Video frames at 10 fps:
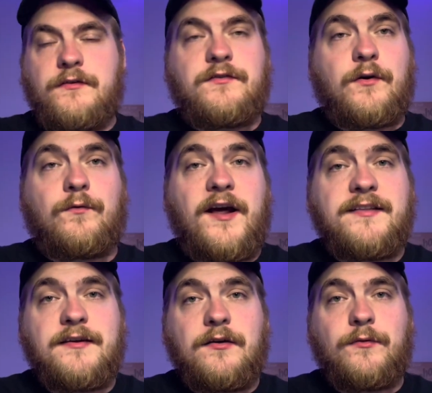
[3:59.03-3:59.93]
So right
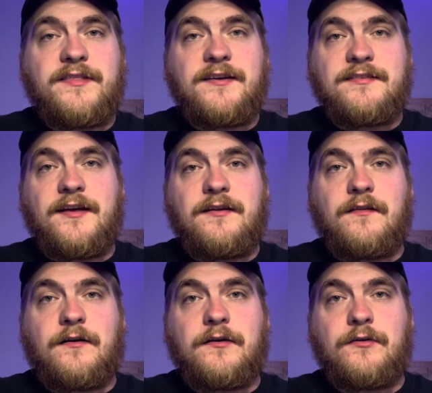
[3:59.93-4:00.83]
there, what they said in
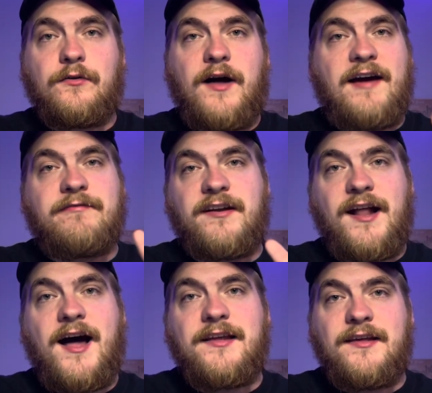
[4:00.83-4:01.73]
the article have
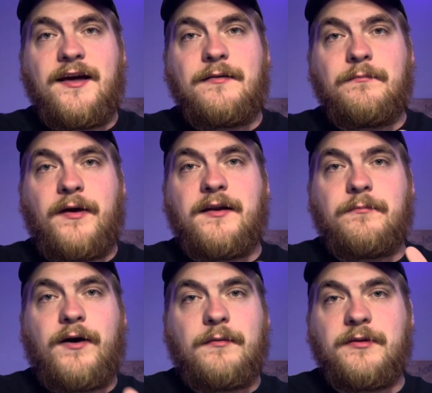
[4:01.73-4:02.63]
not yet been
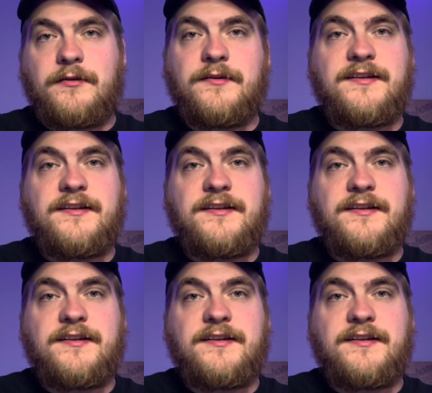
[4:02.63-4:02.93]
publicly